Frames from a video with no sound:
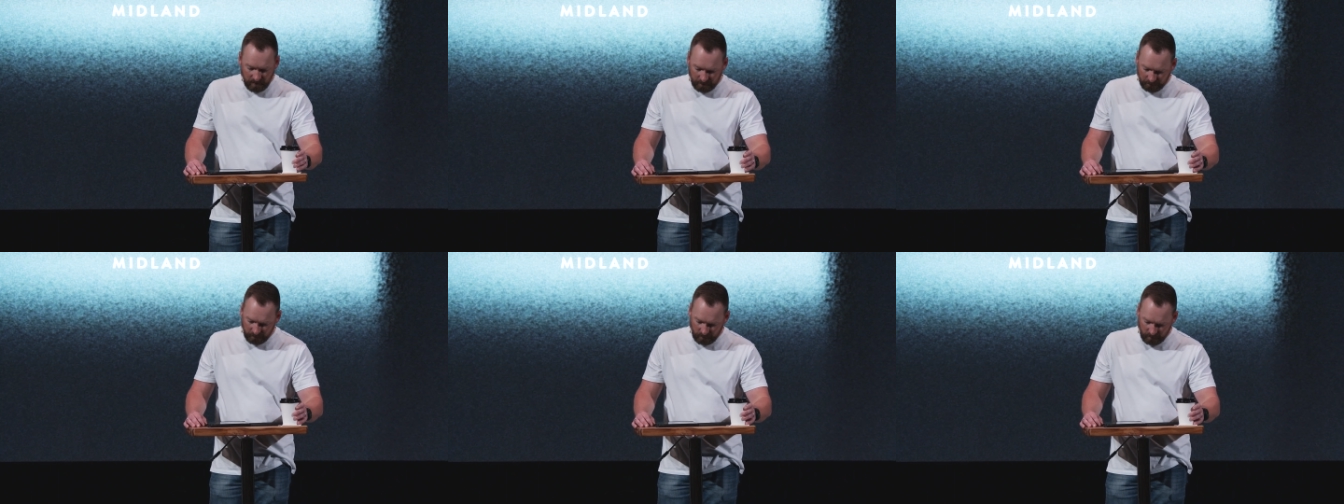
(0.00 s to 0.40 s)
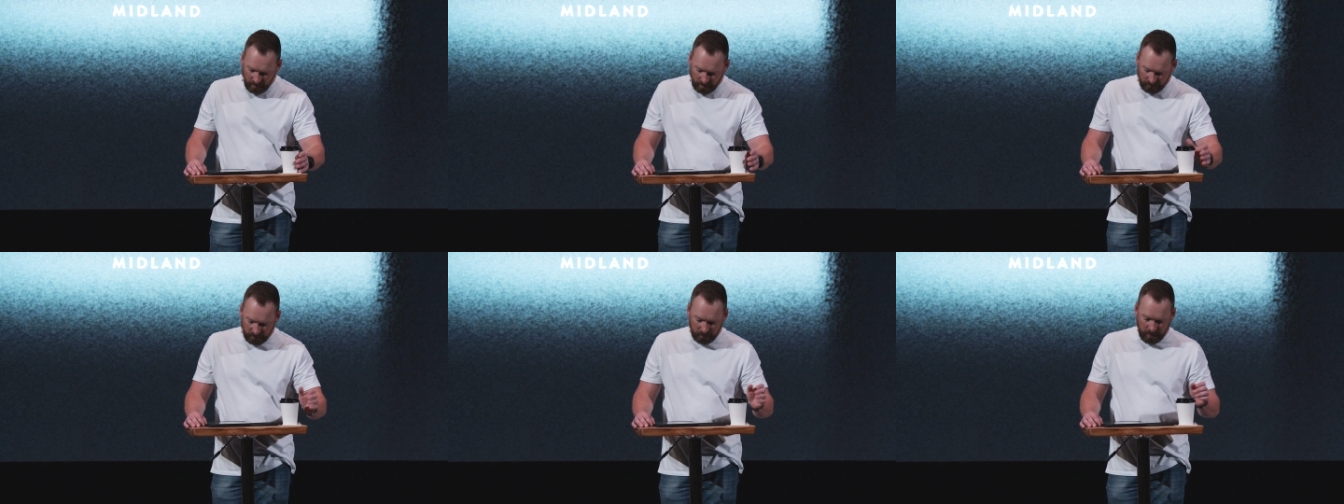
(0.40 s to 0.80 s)
If you don't
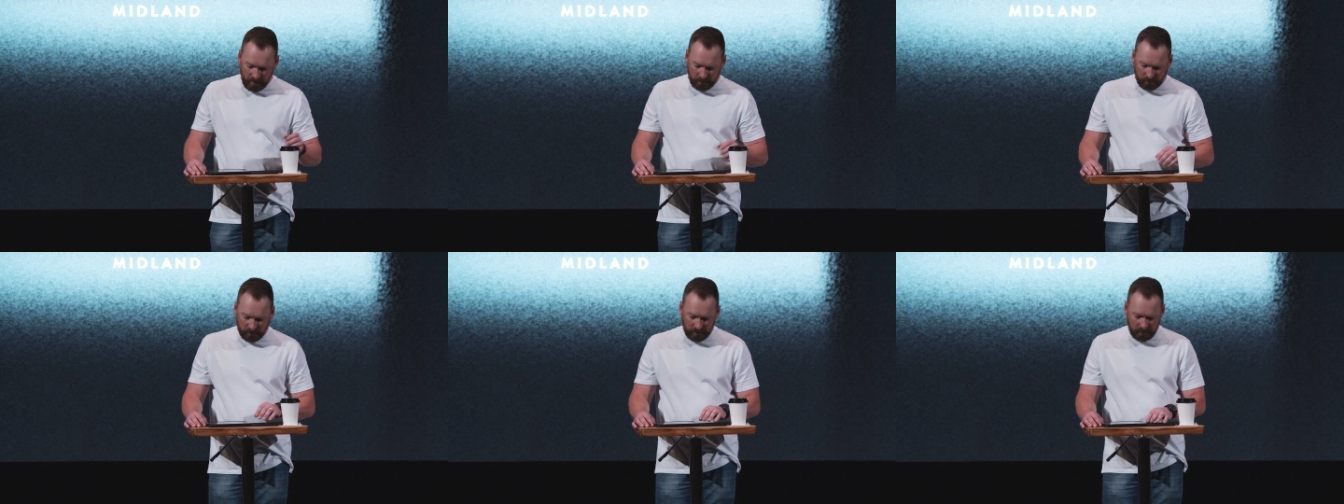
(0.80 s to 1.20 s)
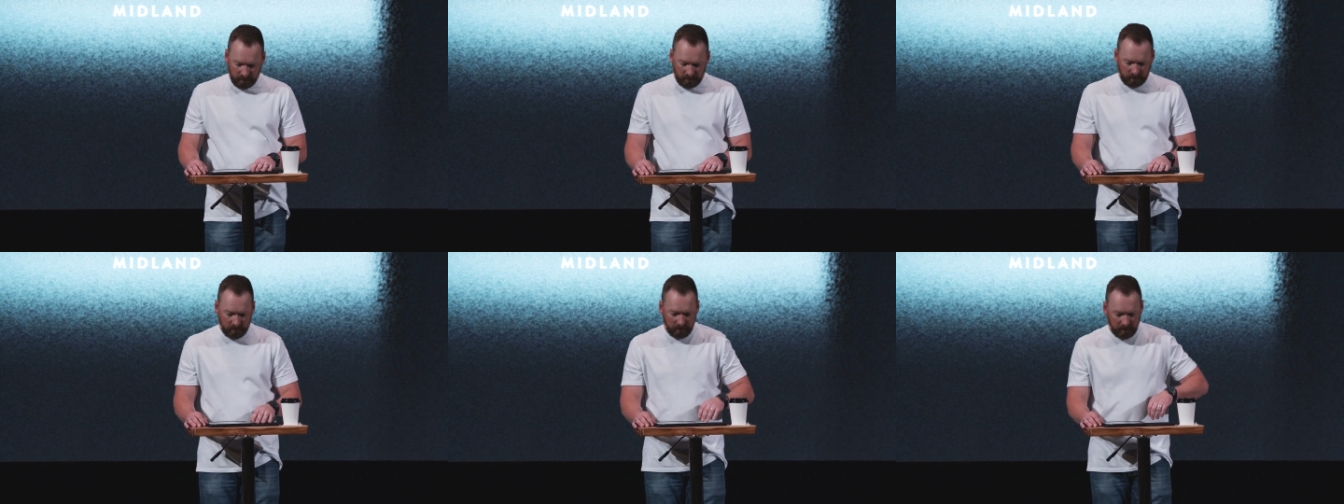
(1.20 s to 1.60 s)
have a Bible, you
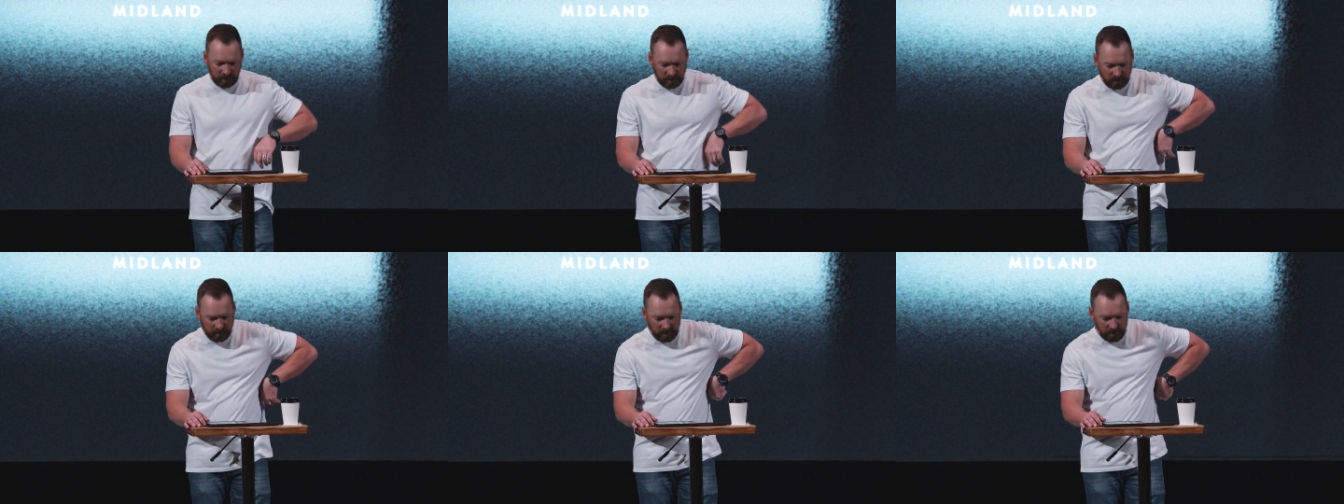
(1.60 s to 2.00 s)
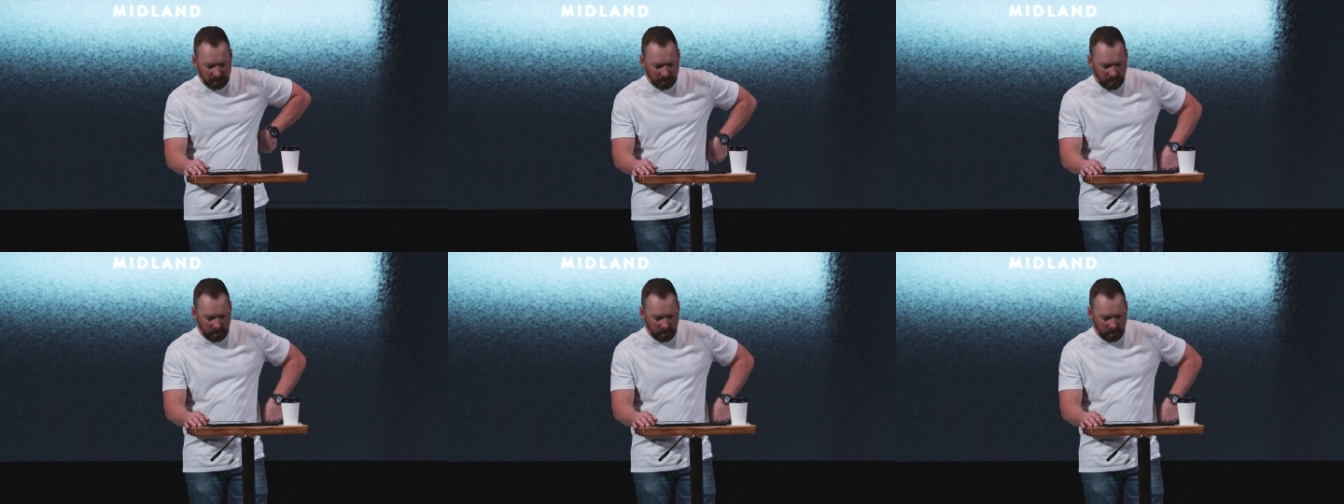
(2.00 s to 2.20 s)
can look on the screen.